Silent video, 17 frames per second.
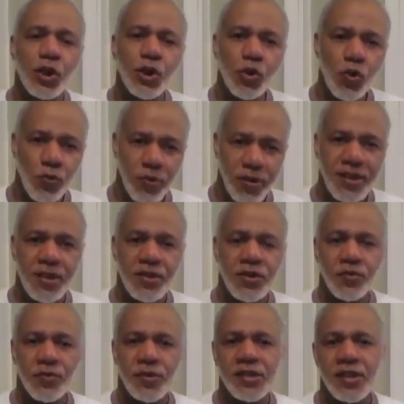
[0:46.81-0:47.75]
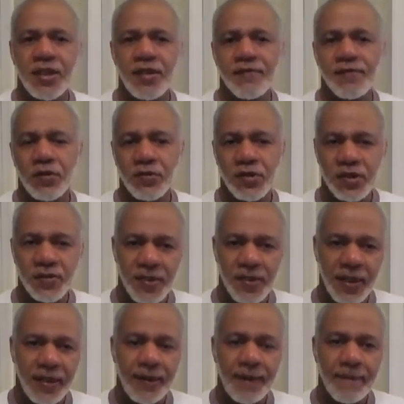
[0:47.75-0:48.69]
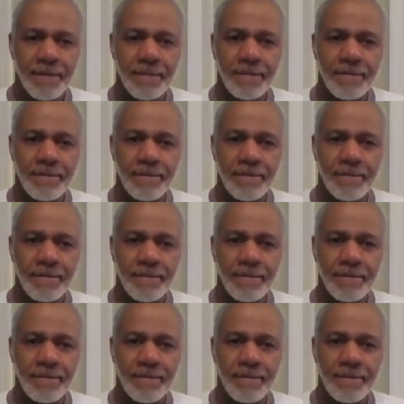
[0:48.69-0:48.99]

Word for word: glory that you receive, so to speak.